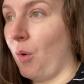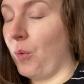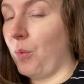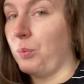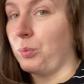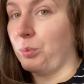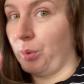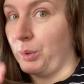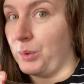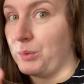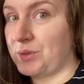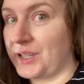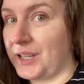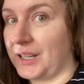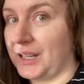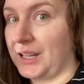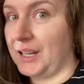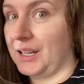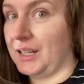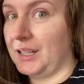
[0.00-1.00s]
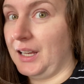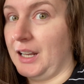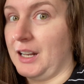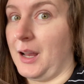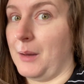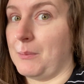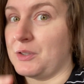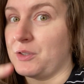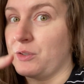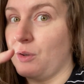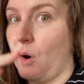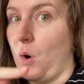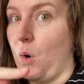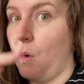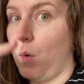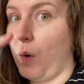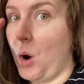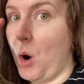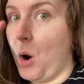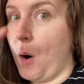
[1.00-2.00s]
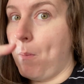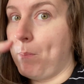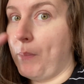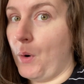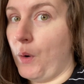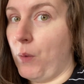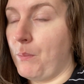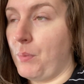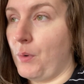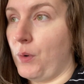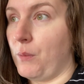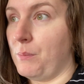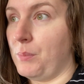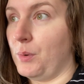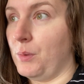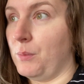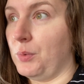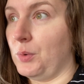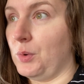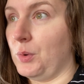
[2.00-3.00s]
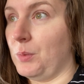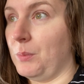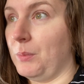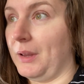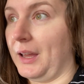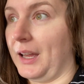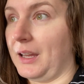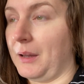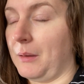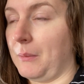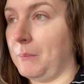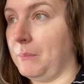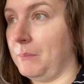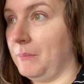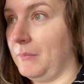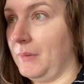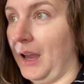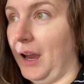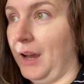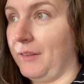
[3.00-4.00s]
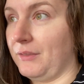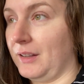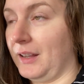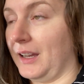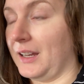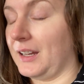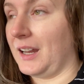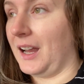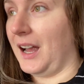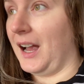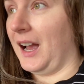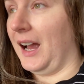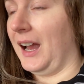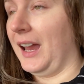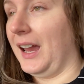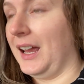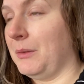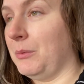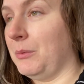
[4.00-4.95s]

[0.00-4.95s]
routine and I'm so boom, boom, boom, boom. Like, and